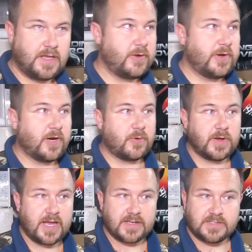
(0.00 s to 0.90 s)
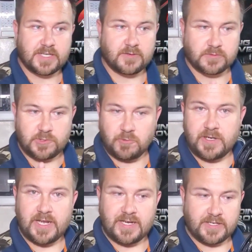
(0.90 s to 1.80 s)
Here we are, we got it set on
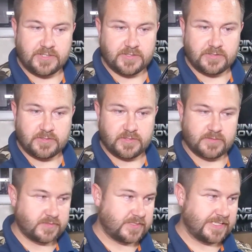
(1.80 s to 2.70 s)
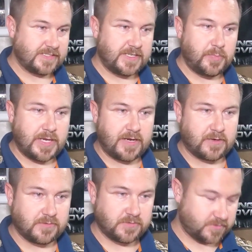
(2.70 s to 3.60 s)
28 inches, 60
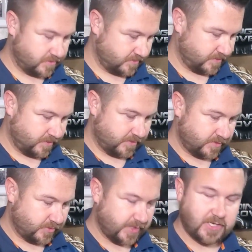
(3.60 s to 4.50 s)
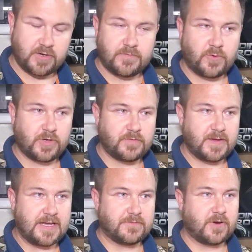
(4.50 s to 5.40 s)
pounds,
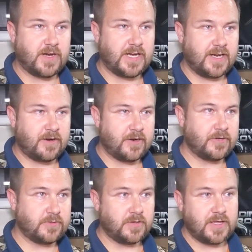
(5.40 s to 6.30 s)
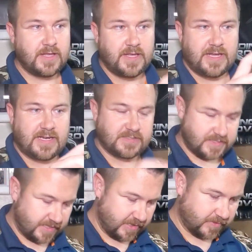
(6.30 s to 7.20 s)
345 grain arrow, and I
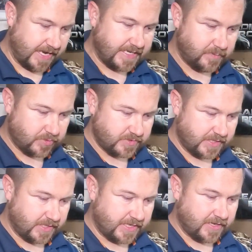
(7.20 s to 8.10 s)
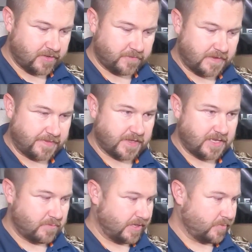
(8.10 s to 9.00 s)
set it on 80% let off. I think
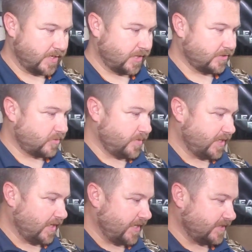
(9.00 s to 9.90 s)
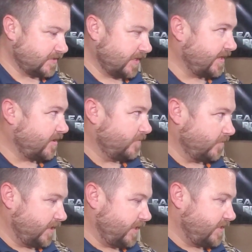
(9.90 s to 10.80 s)
it may have been a little bit less let off
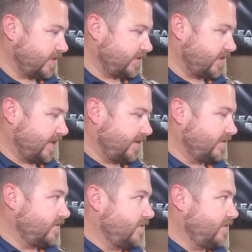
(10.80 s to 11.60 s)
when TJ shot it,